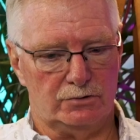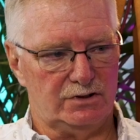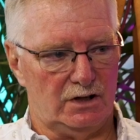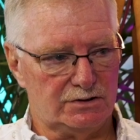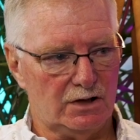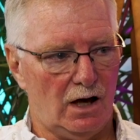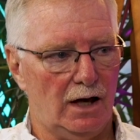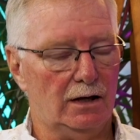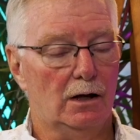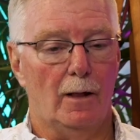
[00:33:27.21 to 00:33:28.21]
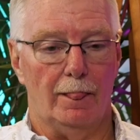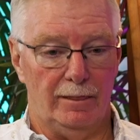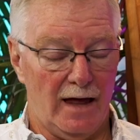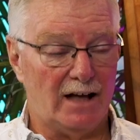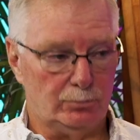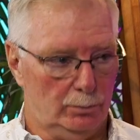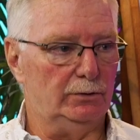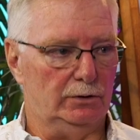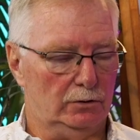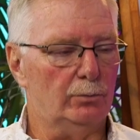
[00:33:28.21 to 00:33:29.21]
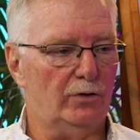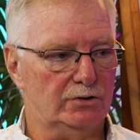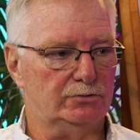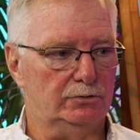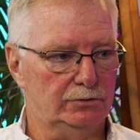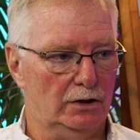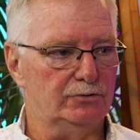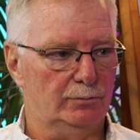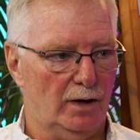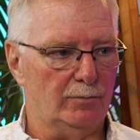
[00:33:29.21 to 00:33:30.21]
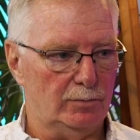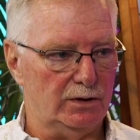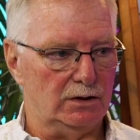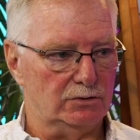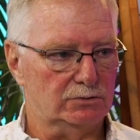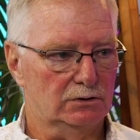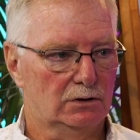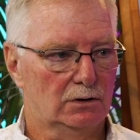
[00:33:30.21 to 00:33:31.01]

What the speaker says: were set aside. That's what political pressure does in Miami Beach.